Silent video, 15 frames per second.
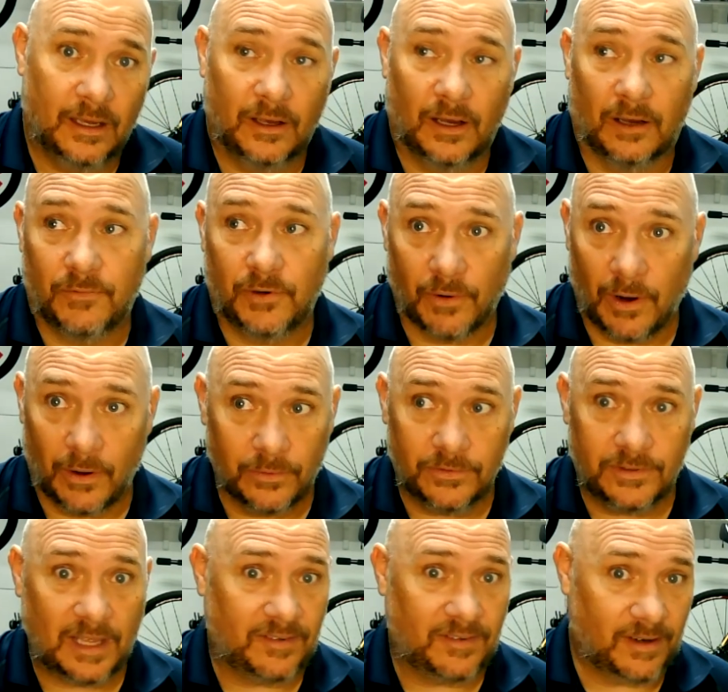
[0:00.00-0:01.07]
of your
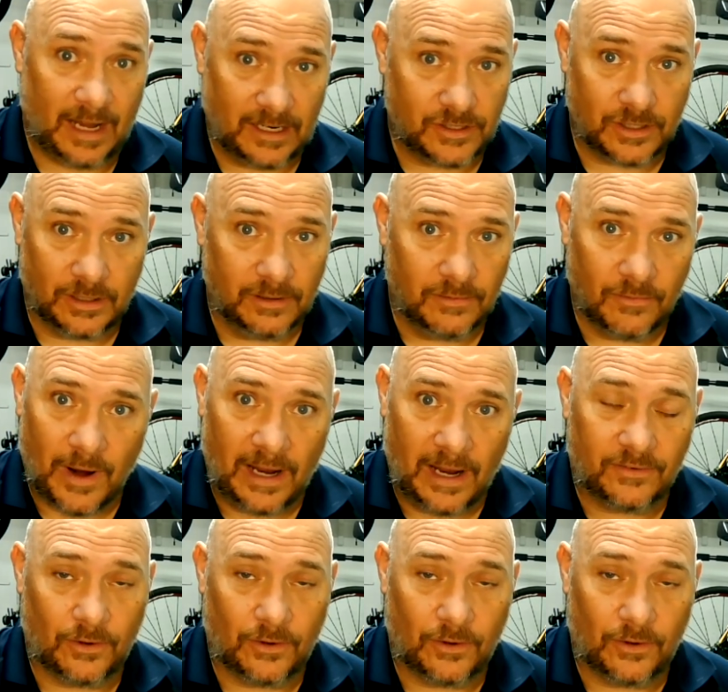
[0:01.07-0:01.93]
own designation, right?